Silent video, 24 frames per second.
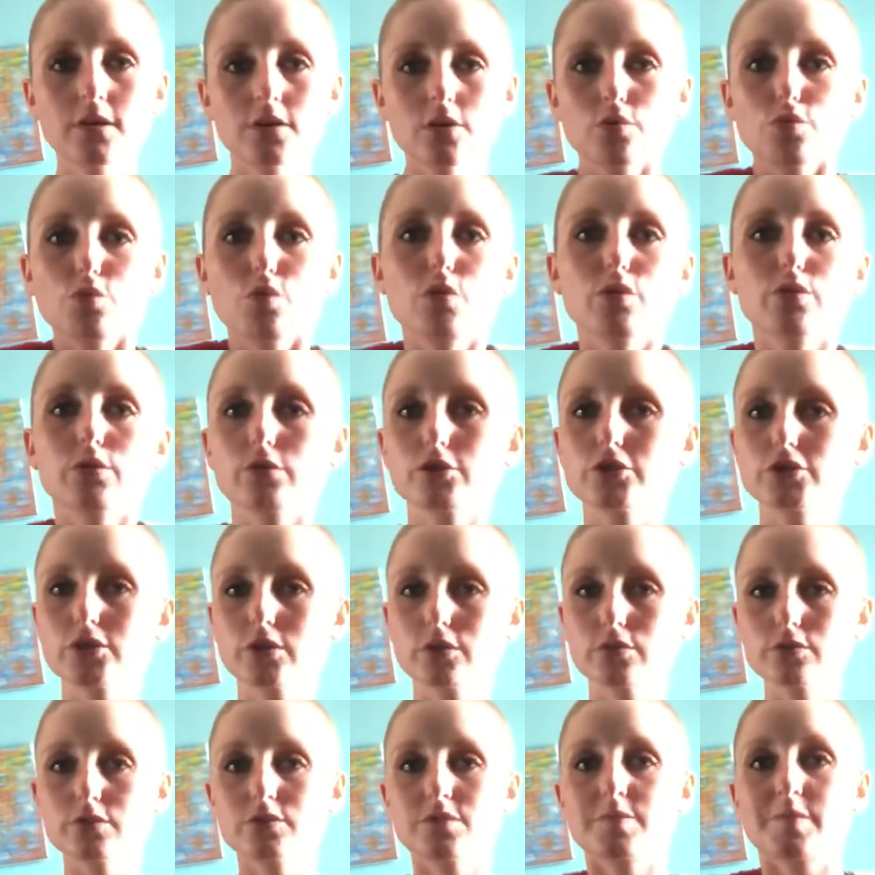roll your
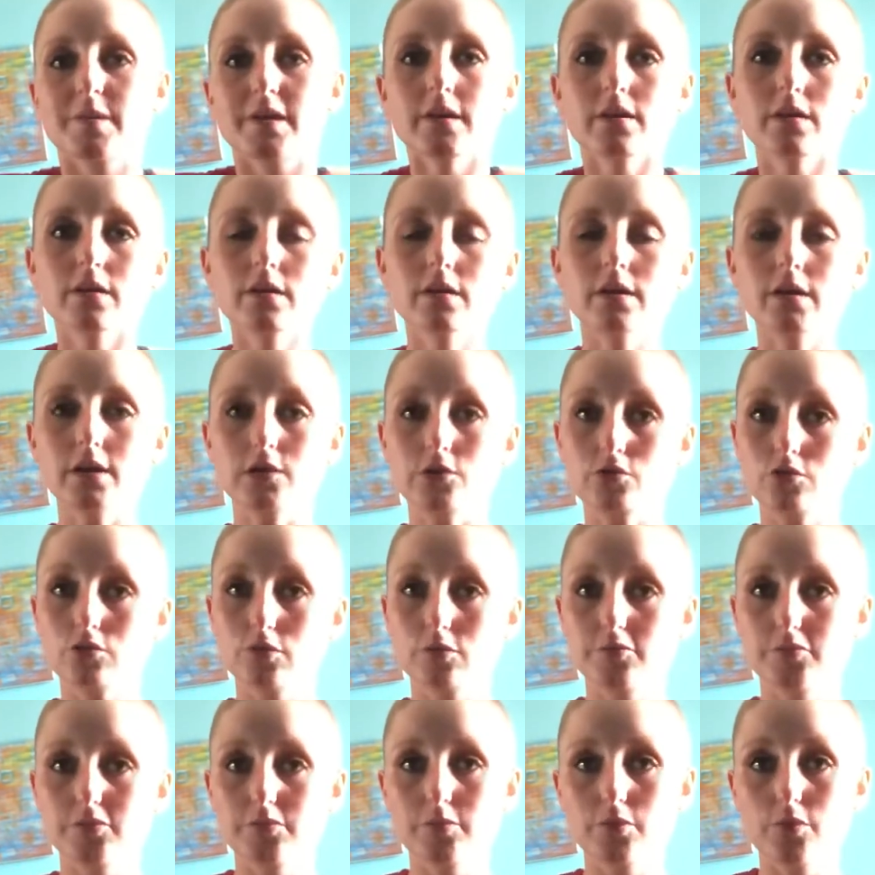shoulders back and drop
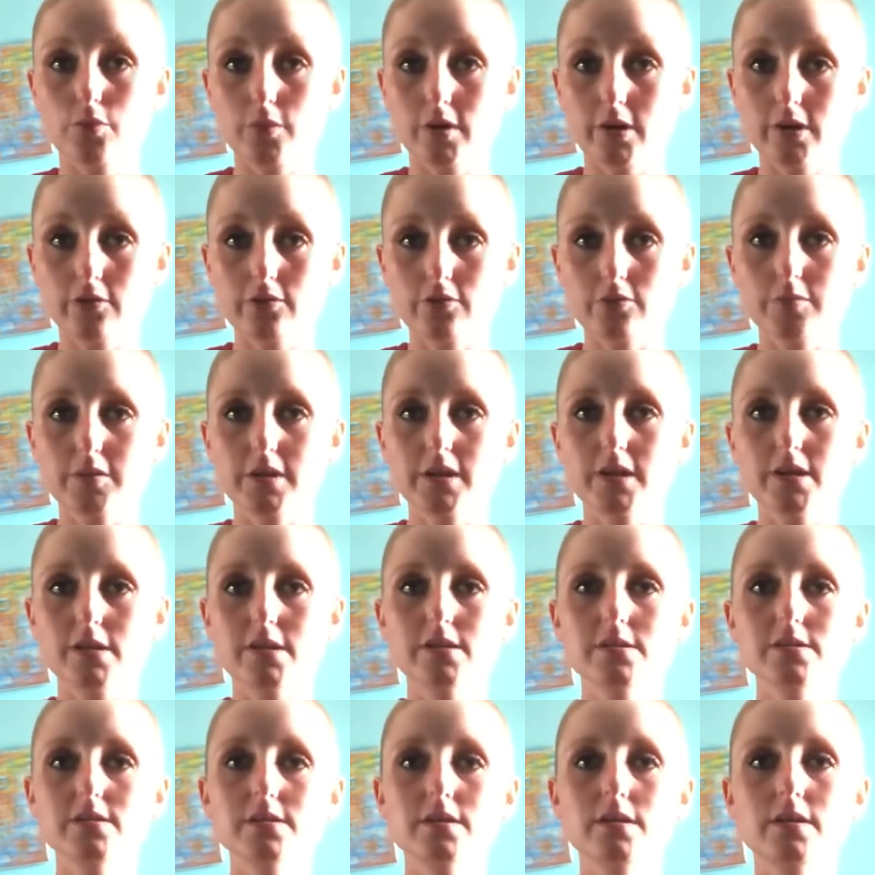them away from the
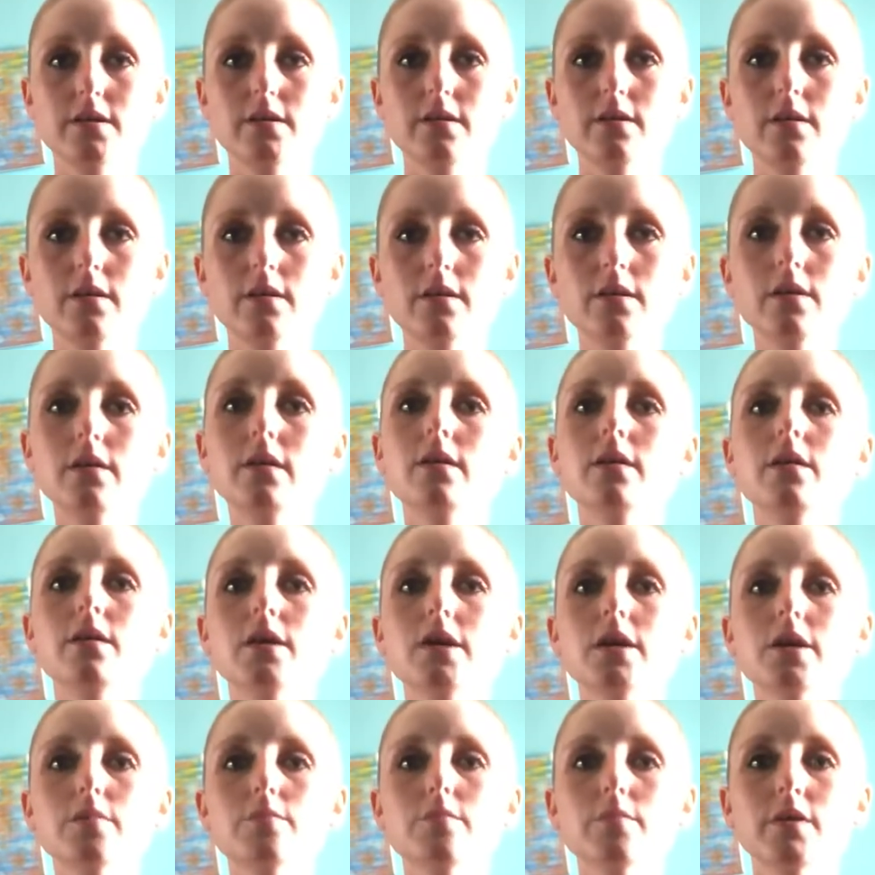ears.
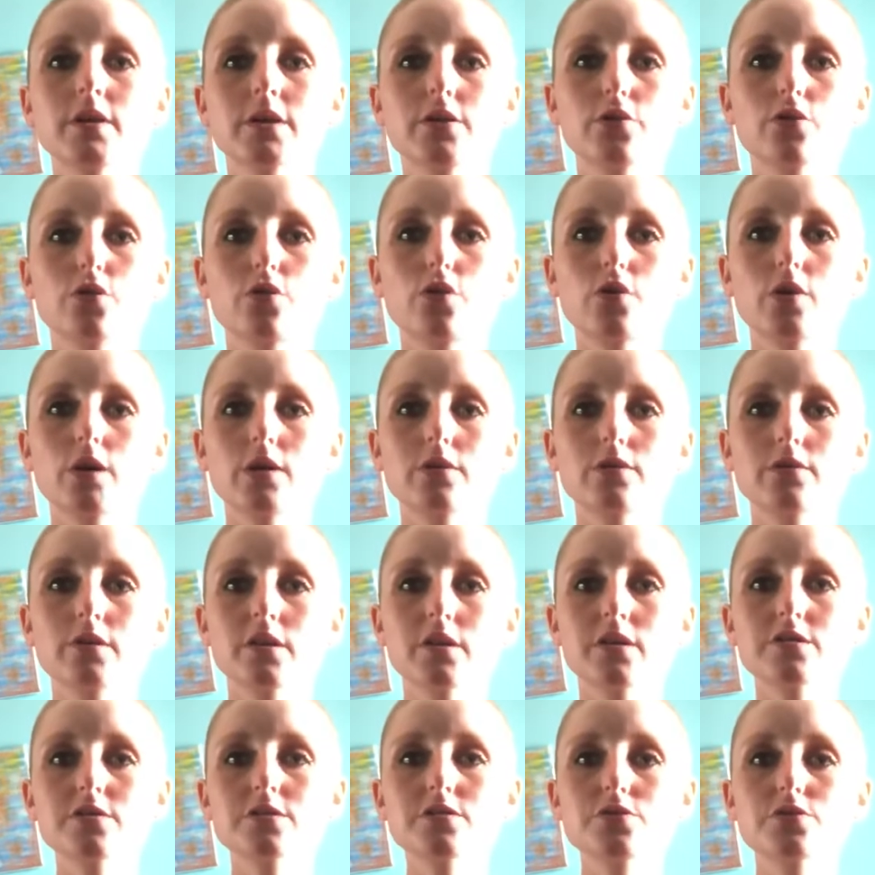Make your crown
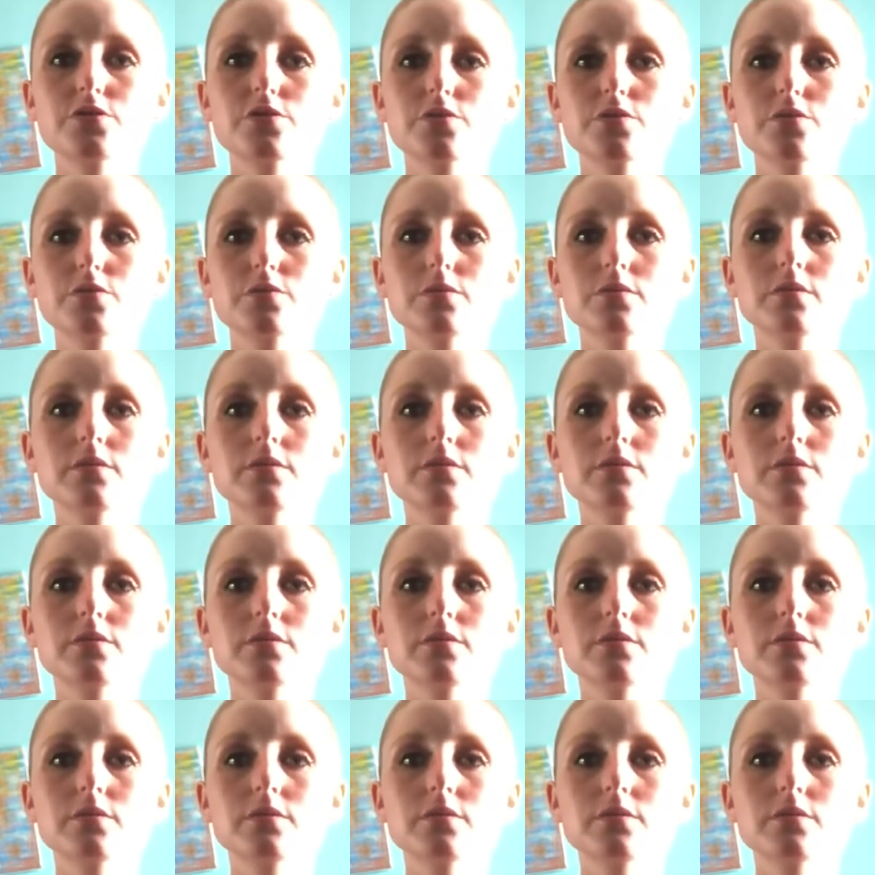nice and tall,